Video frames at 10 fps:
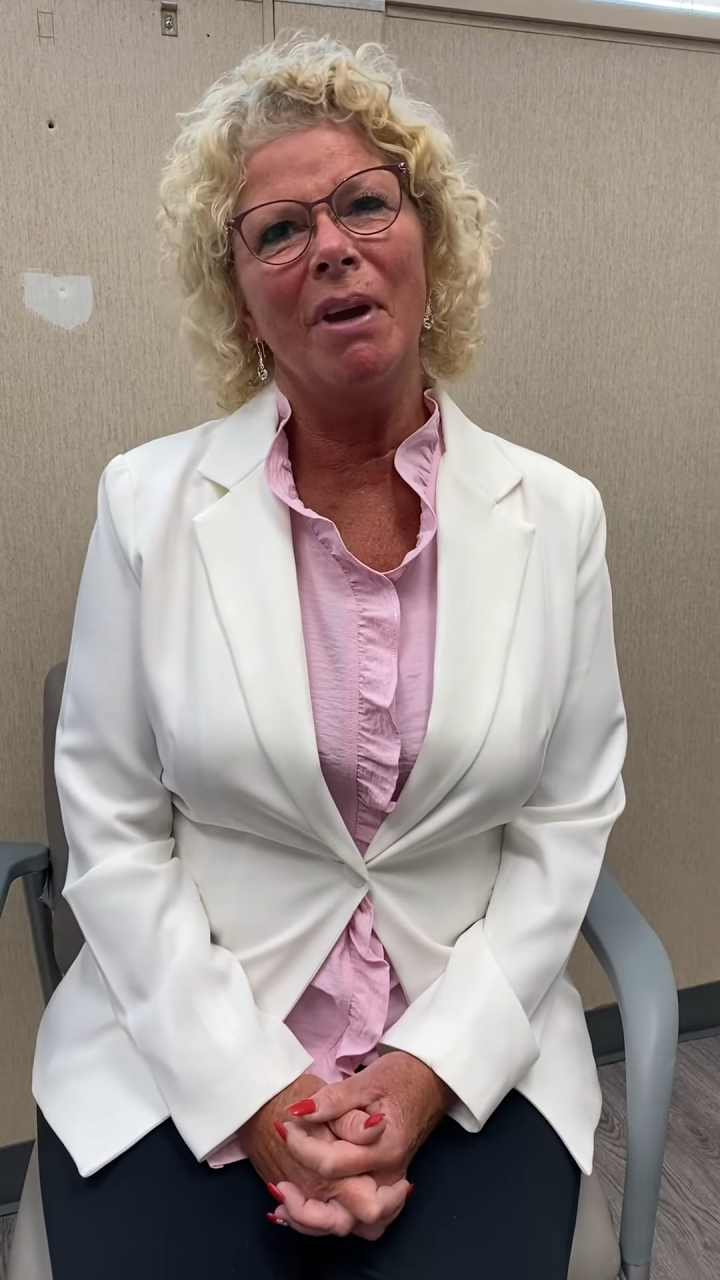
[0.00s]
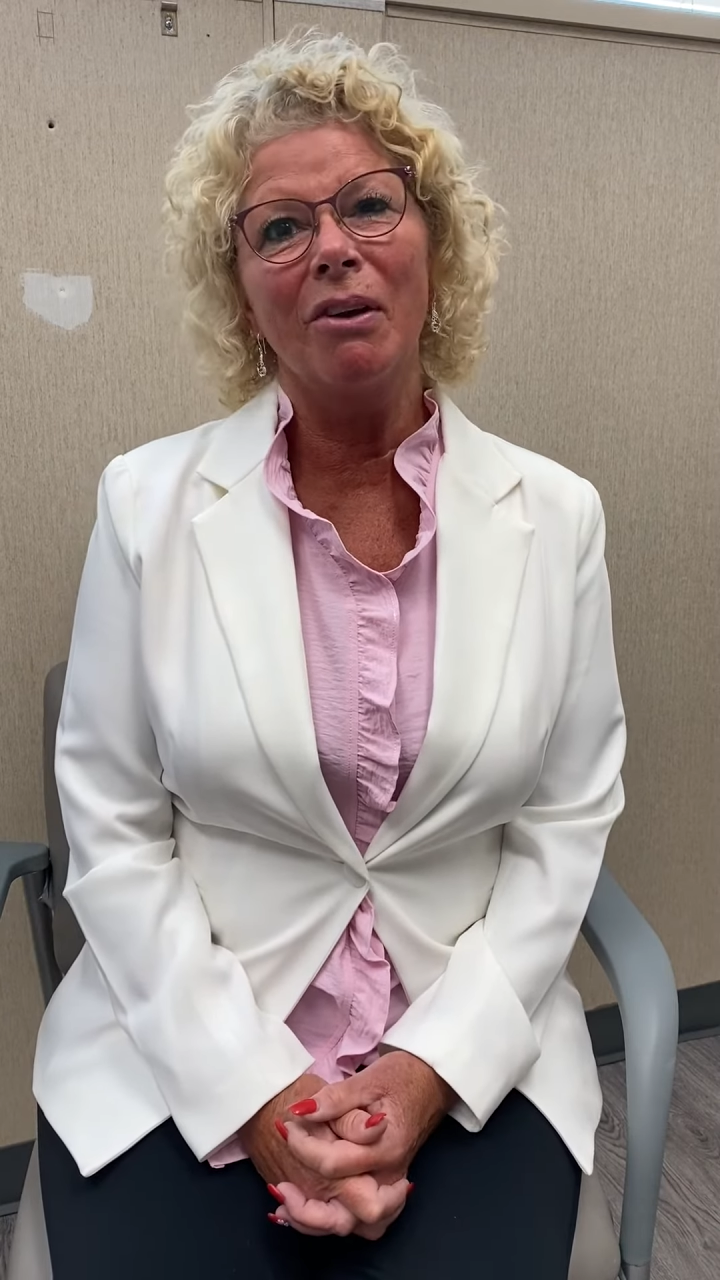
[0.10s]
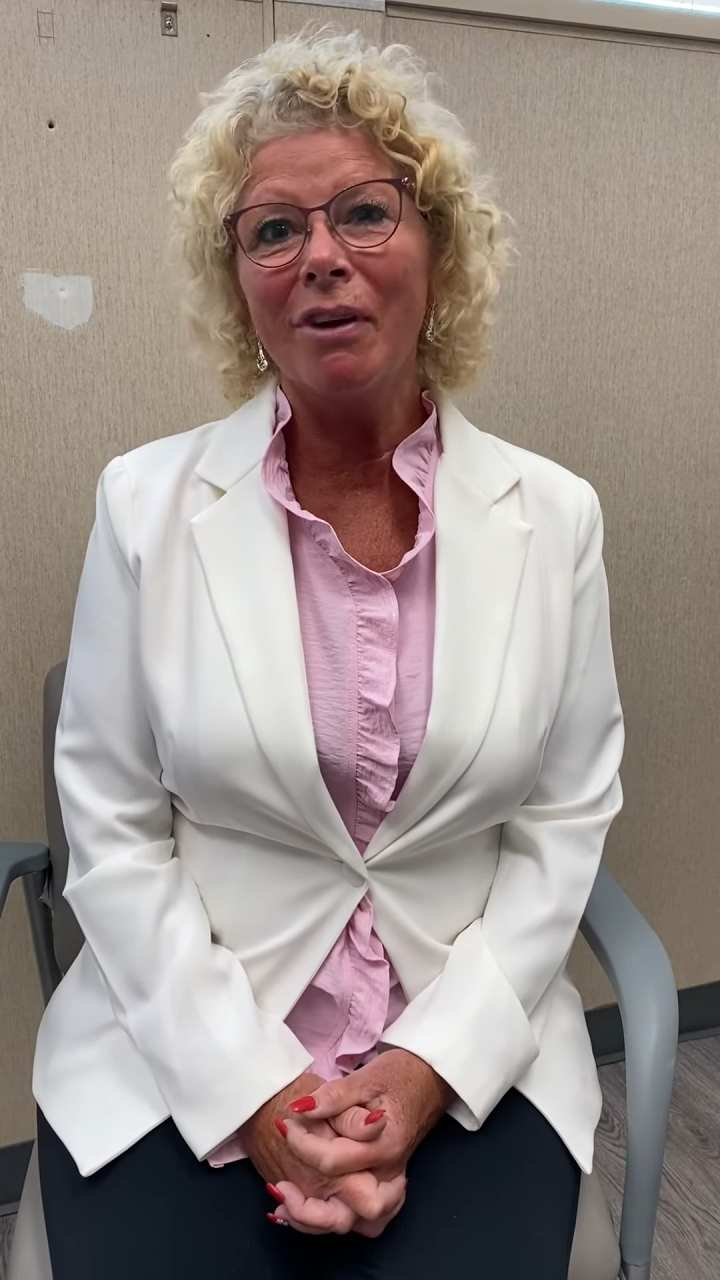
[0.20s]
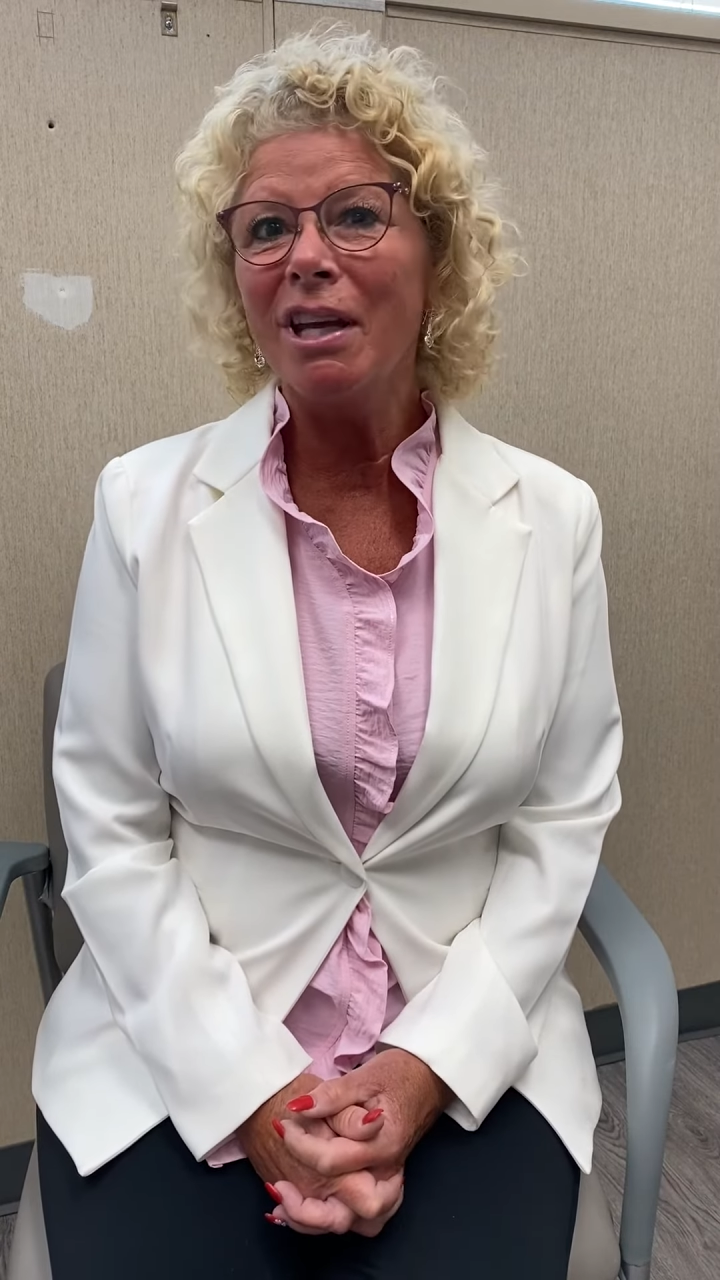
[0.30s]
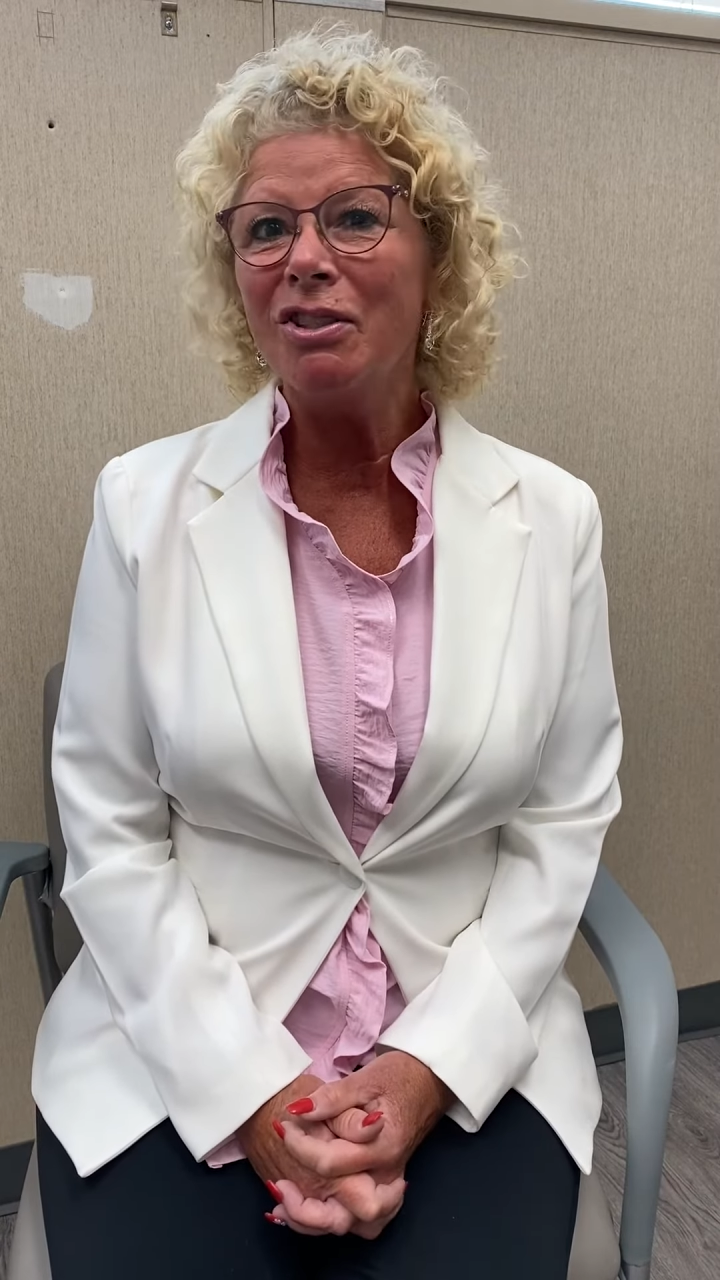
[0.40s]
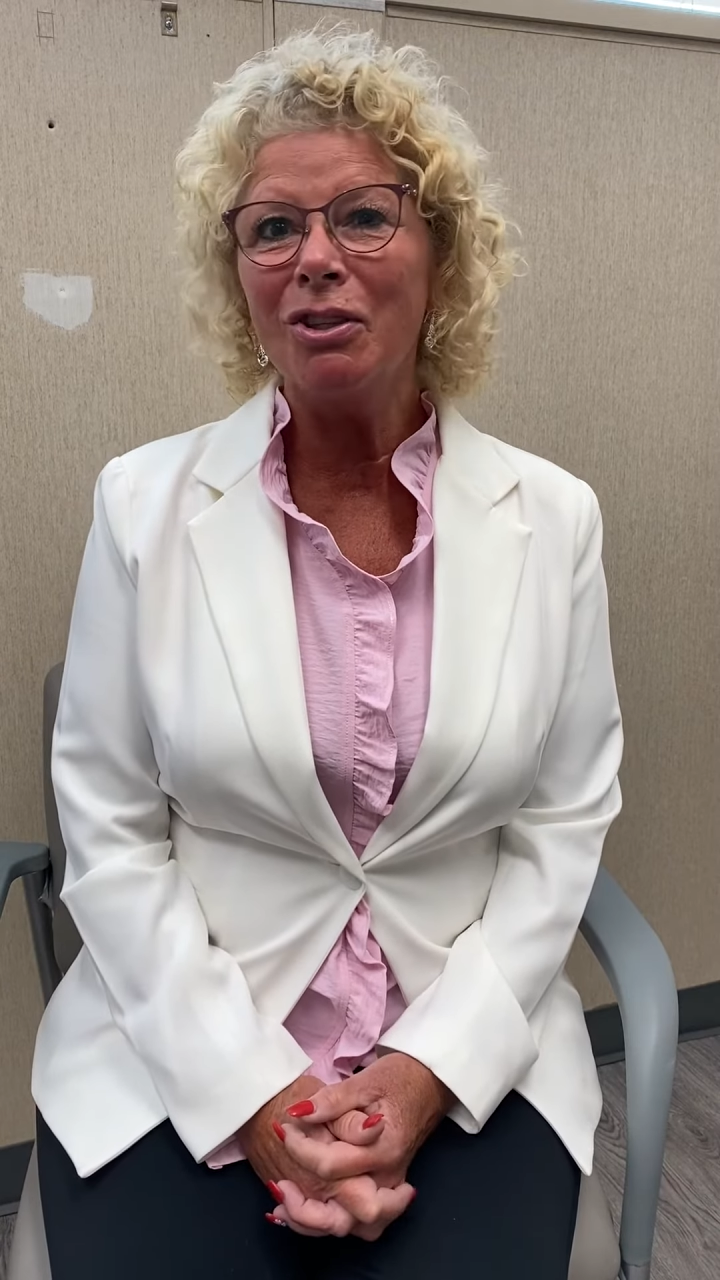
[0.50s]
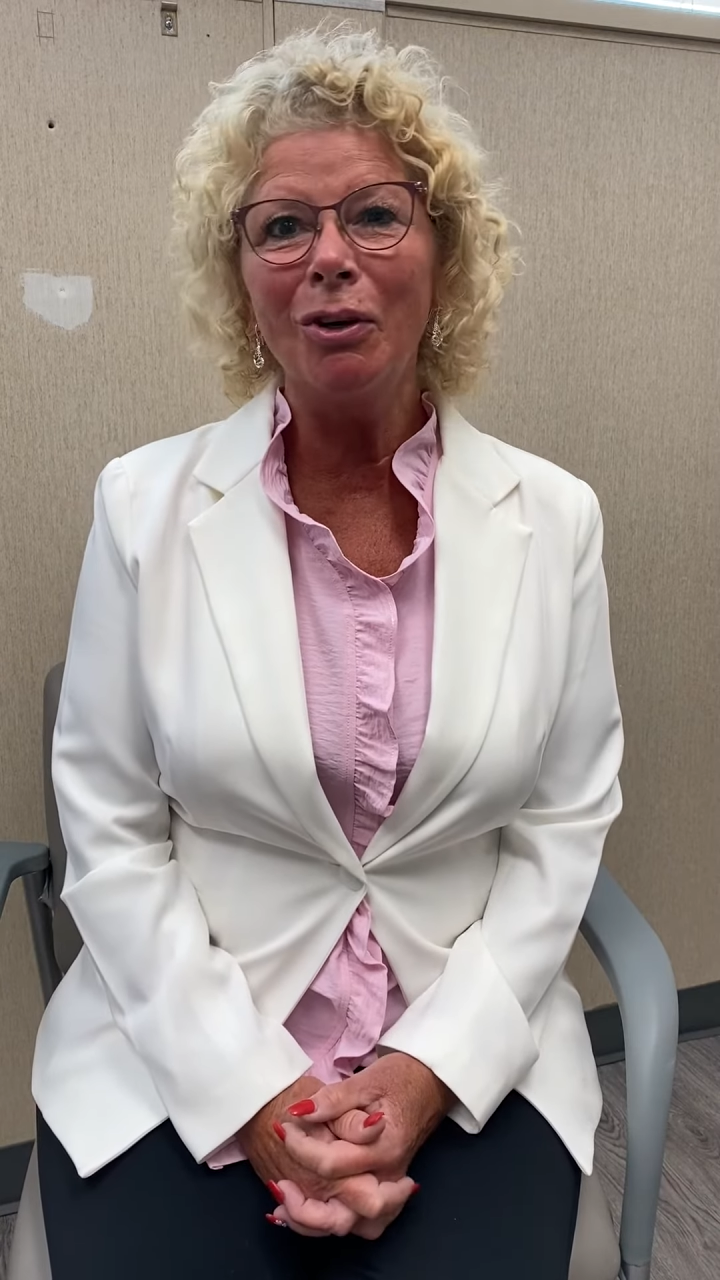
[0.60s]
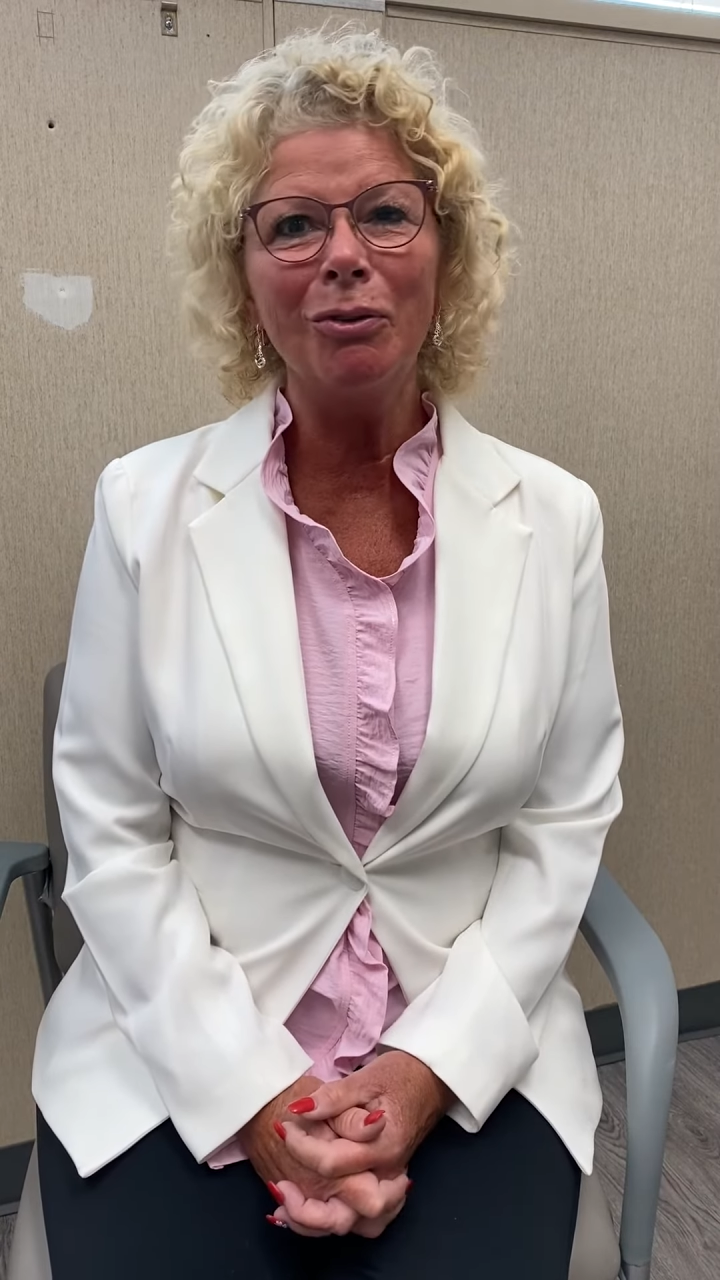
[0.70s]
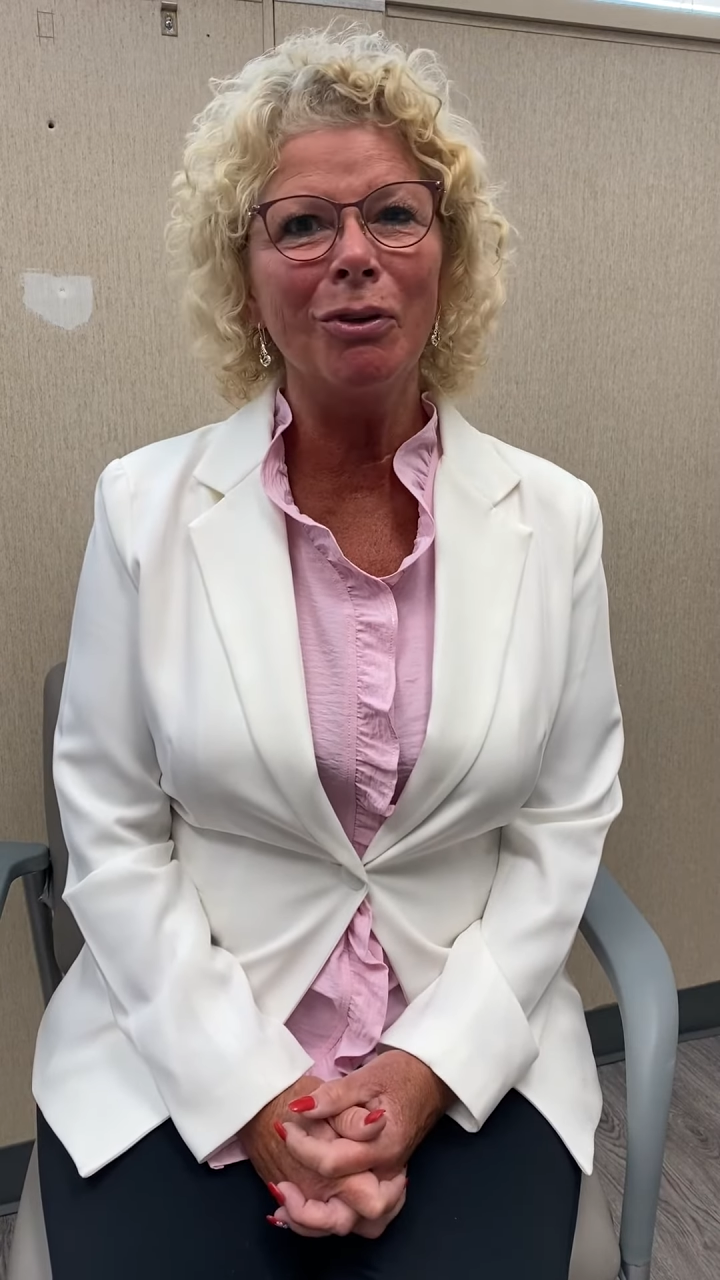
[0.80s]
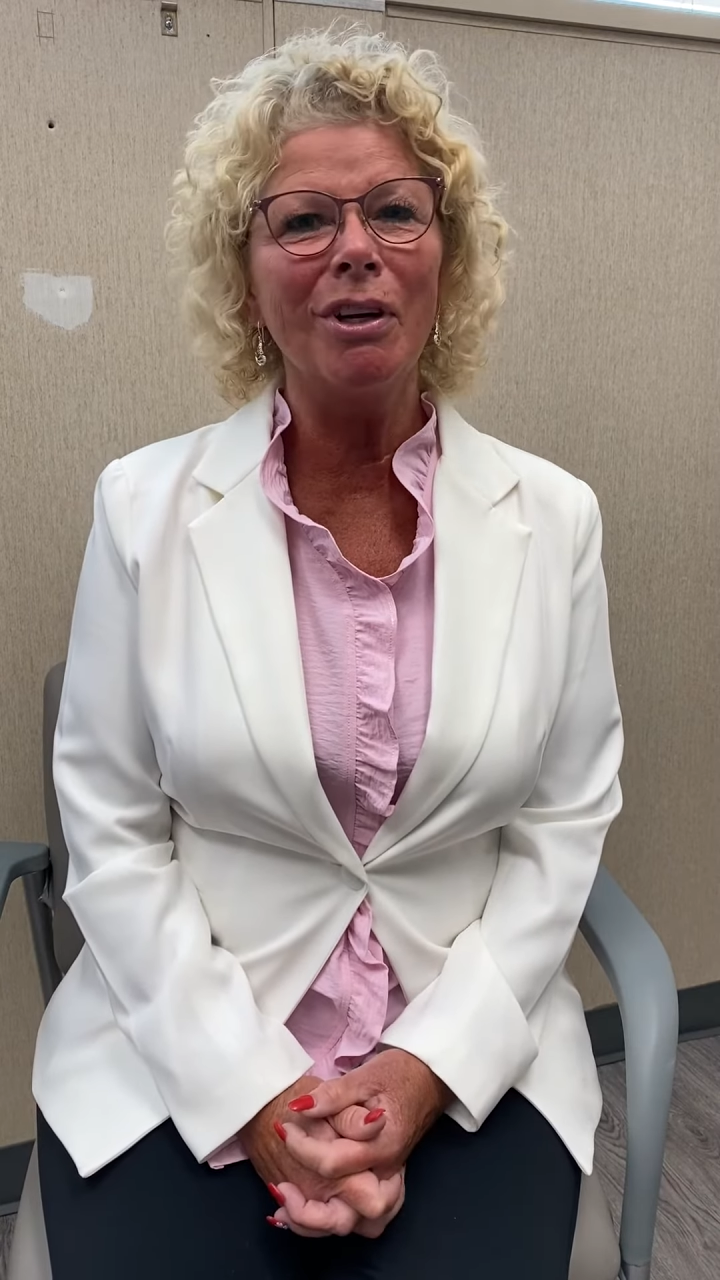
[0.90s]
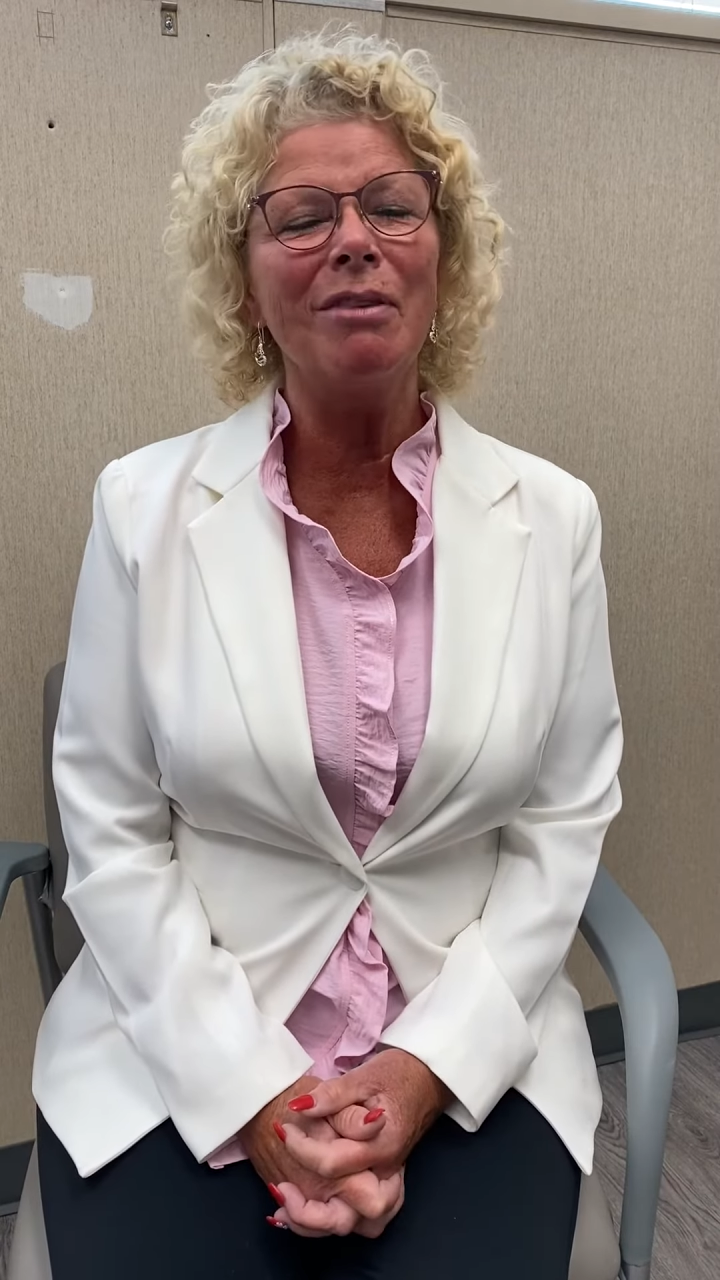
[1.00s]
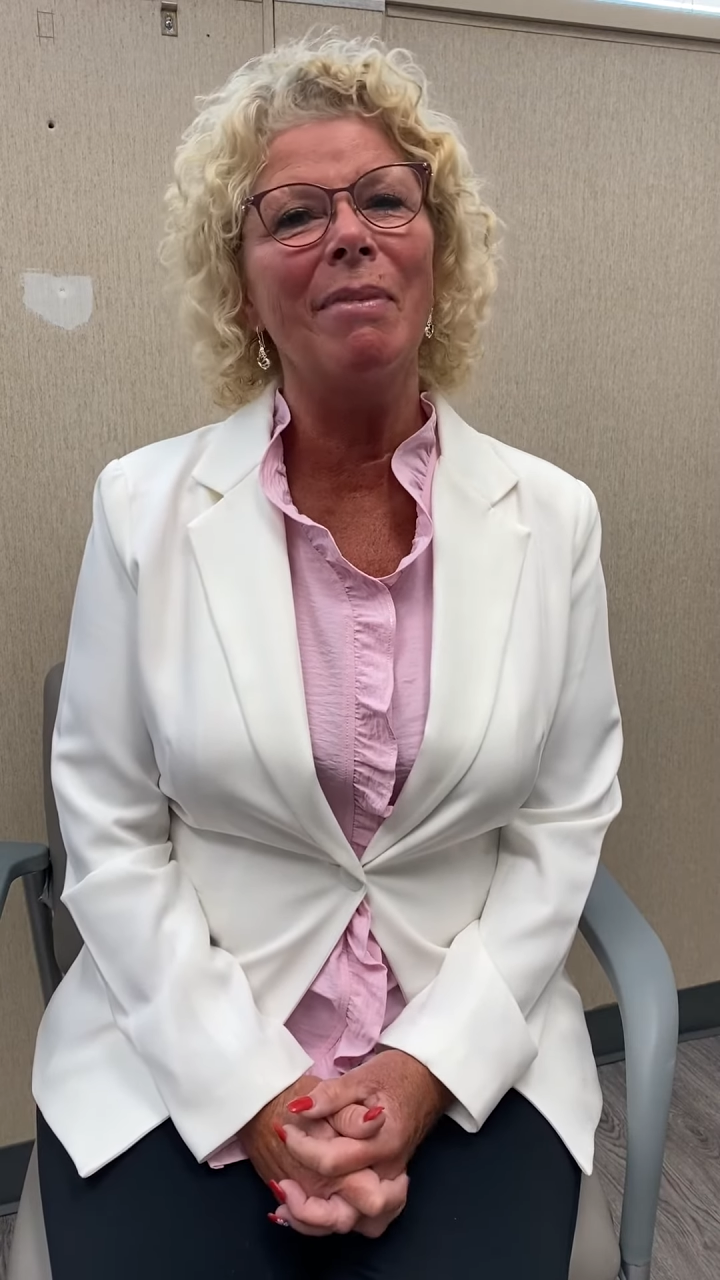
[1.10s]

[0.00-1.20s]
grandchildren,